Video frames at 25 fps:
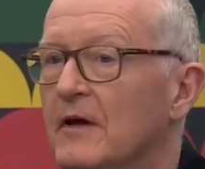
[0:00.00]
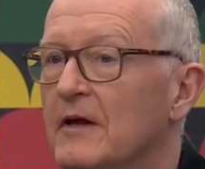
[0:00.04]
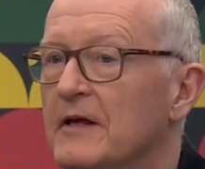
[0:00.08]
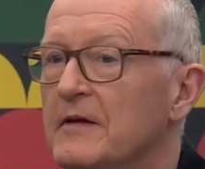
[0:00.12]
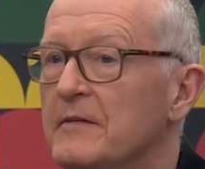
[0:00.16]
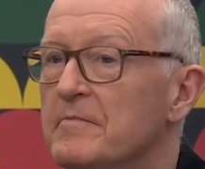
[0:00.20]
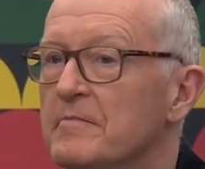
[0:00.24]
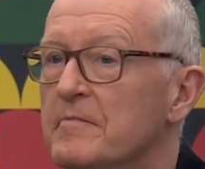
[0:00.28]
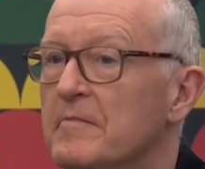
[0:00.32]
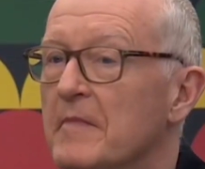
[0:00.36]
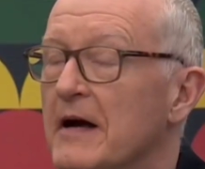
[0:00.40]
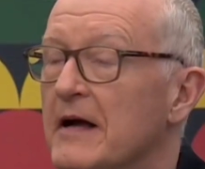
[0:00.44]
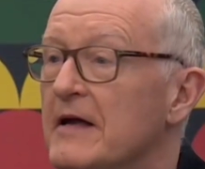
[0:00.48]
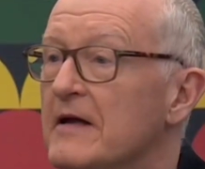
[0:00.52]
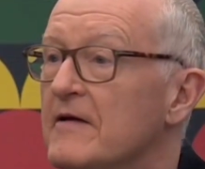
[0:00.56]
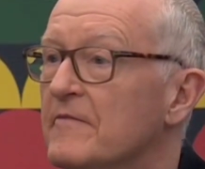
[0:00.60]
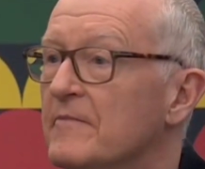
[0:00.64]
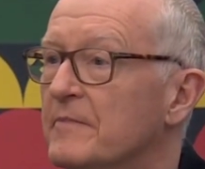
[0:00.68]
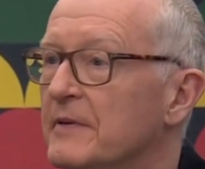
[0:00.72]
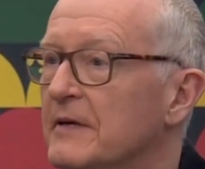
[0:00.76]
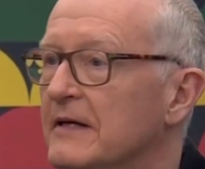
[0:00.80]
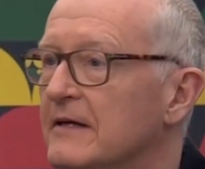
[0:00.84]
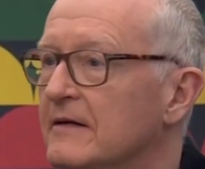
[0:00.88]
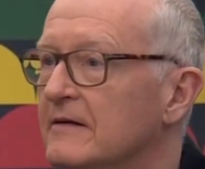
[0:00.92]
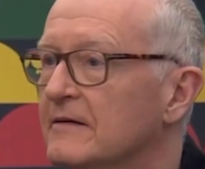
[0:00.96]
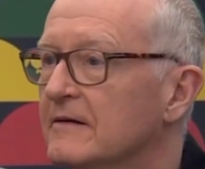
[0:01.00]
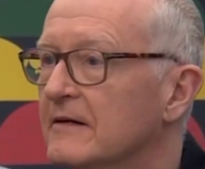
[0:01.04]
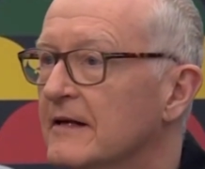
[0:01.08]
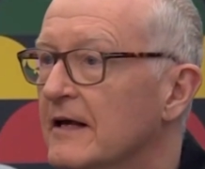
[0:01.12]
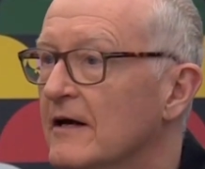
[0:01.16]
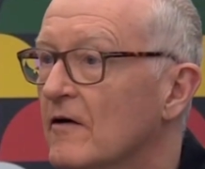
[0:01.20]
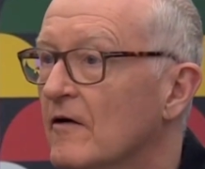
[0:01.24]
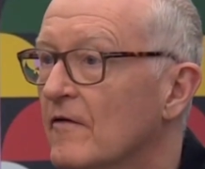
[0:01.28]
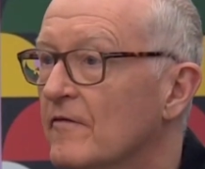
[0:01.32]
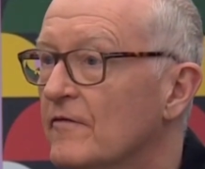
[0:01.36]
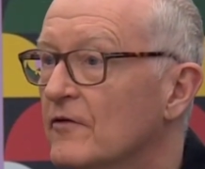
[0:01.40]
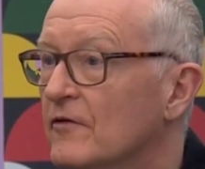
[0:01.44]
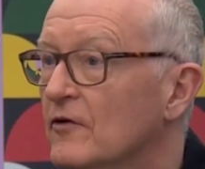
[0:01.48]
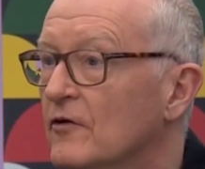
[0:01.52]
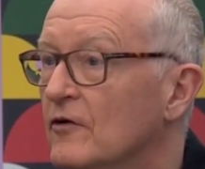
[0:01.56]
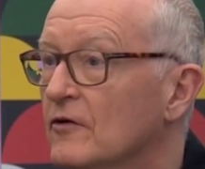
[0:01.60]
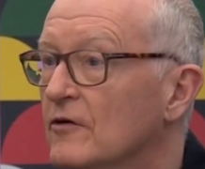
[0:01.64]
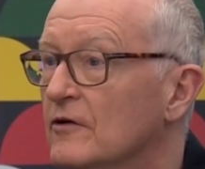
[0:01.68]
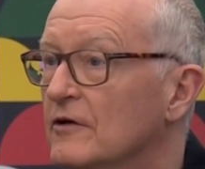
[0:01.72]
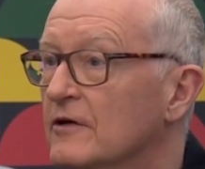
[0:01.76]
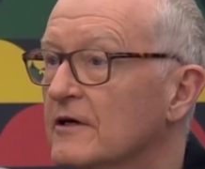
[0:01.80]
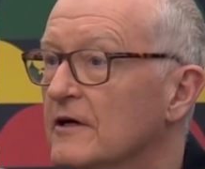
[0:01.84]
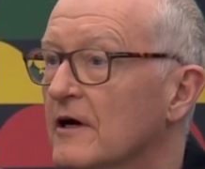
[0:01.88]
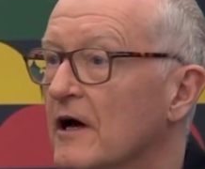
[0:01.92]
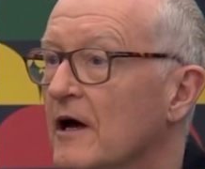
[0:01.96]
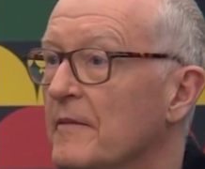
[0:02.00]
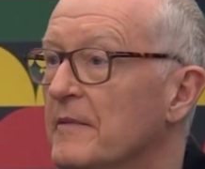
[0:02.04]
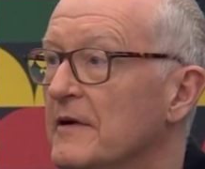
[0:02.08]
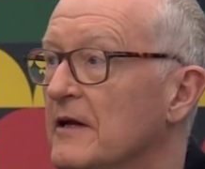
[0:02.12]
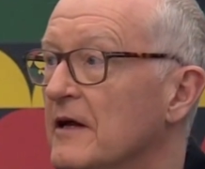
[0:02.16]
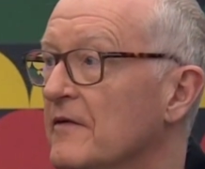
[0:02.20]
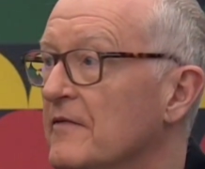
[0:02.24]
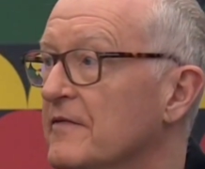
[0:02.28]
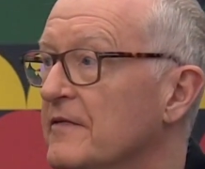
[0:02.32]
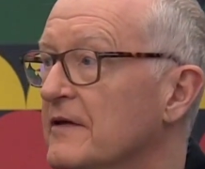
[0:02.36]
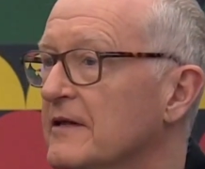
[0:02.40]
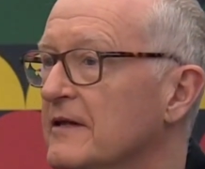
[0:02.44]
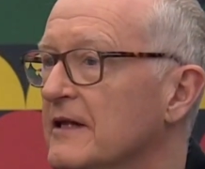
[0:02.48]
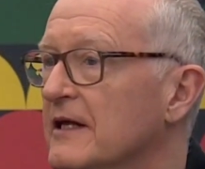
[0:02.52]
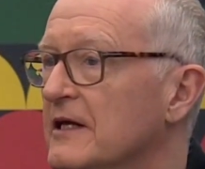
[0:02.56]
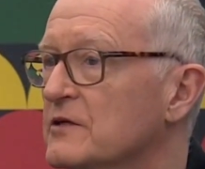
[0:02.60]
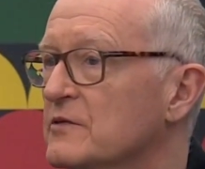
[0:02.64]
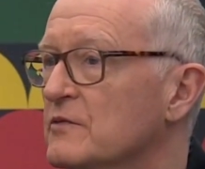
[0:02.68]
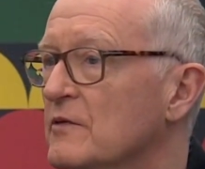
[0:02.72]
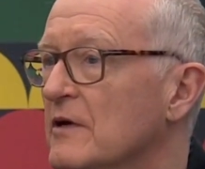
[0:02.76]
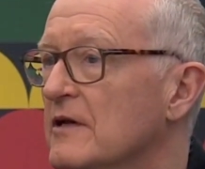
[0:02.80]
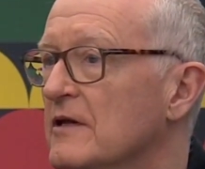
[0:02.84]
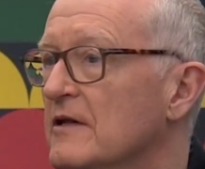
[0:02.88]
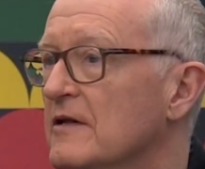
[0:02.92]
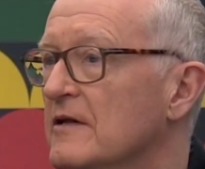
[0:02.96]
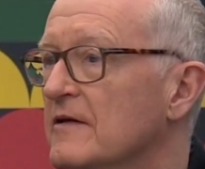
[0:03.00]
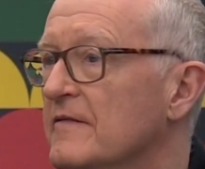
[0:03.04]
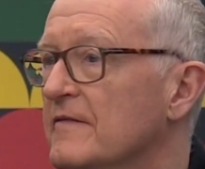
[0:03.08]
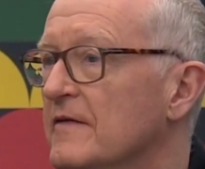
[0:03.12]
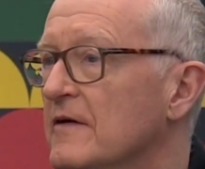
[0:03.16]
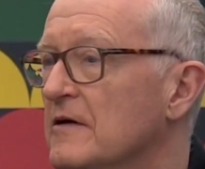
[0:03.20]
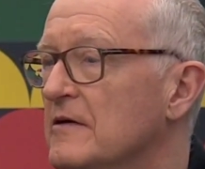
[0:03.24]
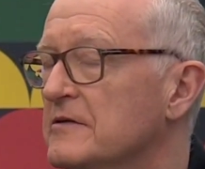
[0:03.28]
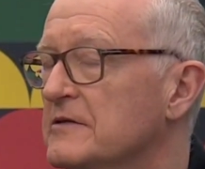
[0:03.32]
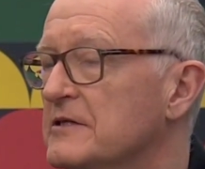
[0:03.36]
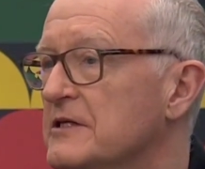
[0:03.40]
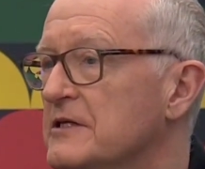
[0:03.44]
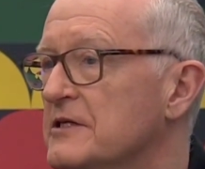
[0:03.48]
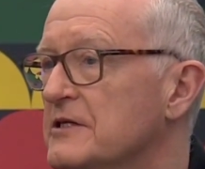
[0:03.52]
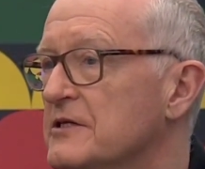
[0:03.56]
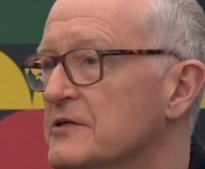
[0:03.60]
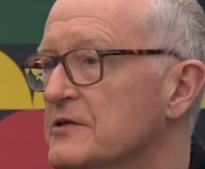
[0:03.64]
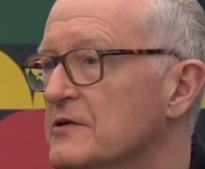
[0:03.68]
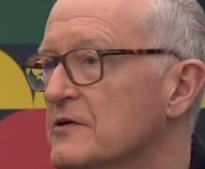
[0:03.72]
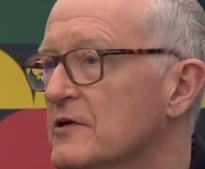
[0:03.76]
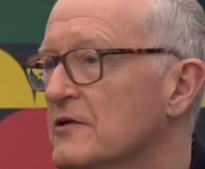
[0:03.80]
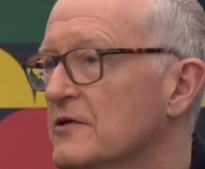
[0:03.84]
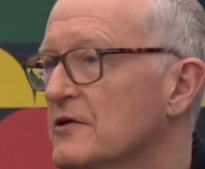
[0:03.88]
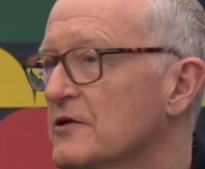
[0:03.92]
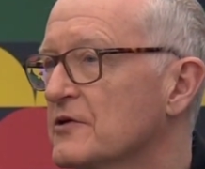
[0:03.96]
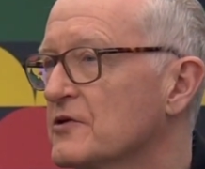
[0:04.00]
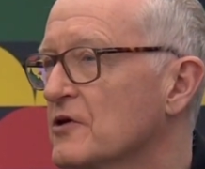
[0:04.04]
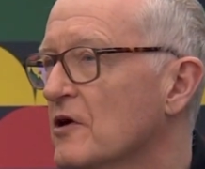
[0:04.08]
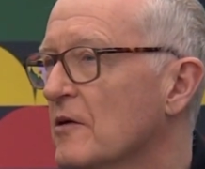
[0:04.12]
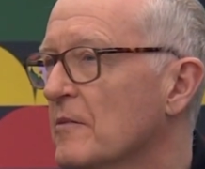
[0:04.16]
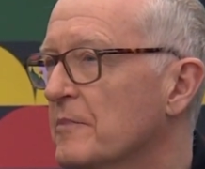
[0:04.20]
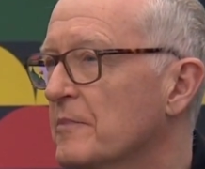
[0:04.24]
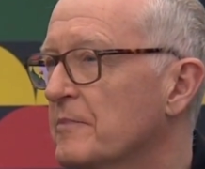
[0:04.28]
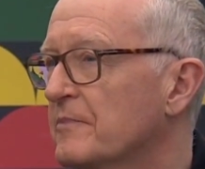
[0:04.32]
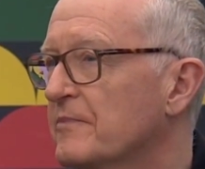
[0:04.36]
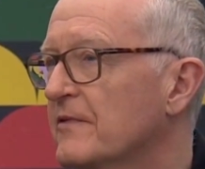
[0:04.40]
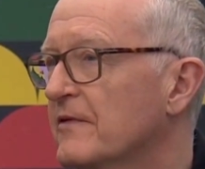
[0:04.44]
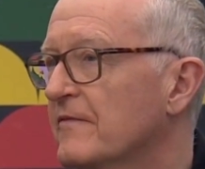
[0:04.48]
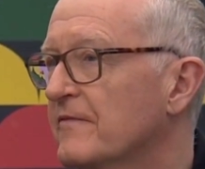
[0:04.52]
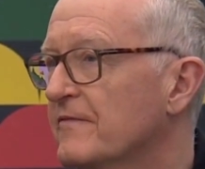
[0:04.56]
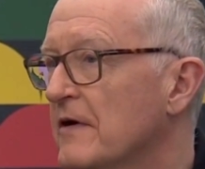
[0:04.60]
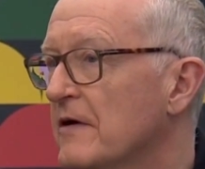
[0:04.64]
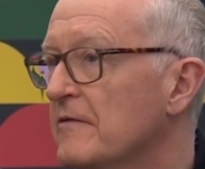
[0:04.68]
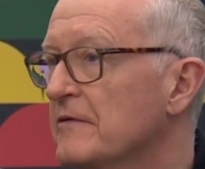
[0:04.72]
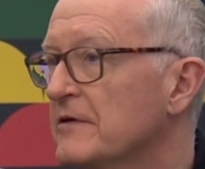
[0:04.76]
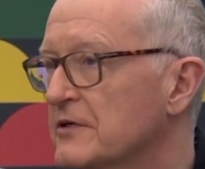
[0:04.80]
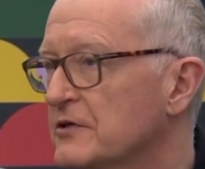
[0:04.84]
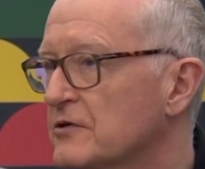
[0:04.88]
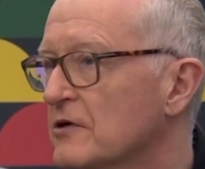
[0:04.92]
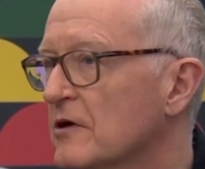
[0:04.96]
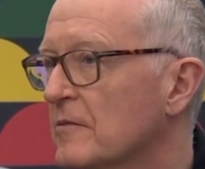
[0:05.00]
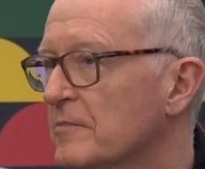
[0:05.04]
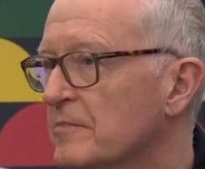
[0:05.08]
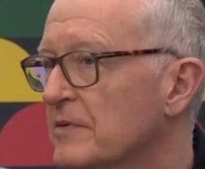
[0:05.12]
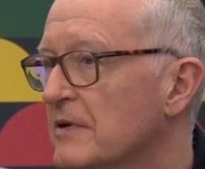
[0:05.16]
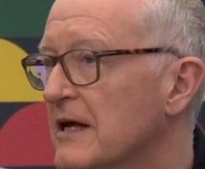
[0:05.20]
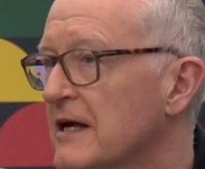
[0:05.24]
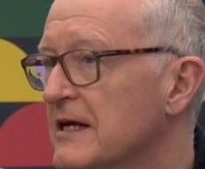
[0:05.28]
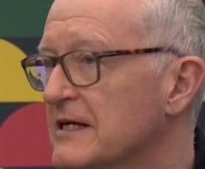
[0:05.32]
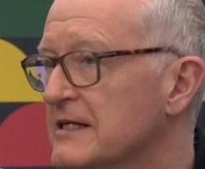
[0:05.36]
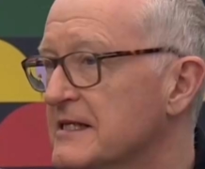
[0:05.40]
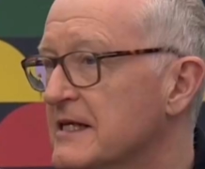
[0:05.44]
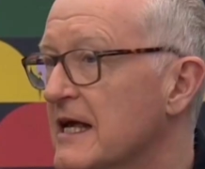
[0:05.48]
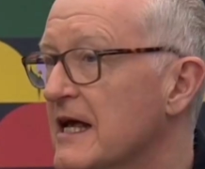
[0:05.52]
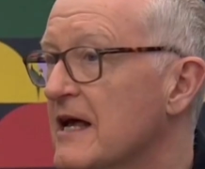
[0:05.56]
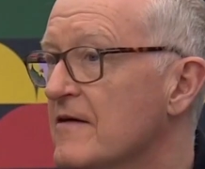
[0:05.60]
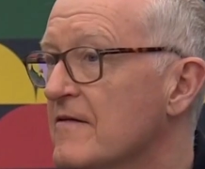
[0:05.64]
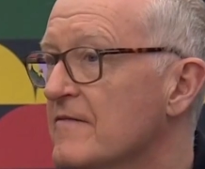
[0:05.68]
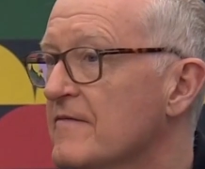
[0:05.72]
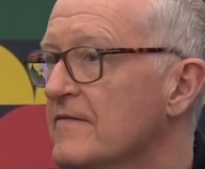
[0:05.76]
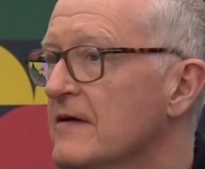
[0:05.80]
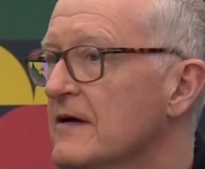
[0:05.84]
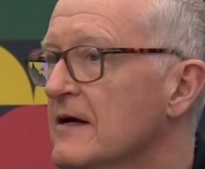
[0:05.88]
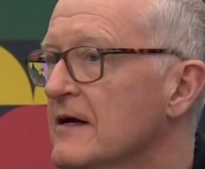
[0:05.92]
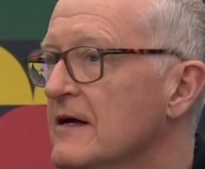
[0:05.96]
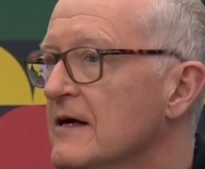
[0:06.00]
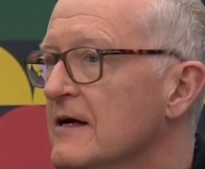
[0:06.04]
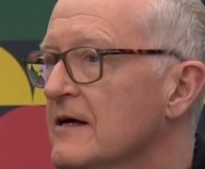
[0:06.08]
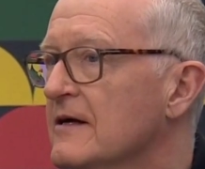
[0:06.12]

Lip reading: He may have been let off the hook. I mean, I think that's one of the advantages that the very top players have.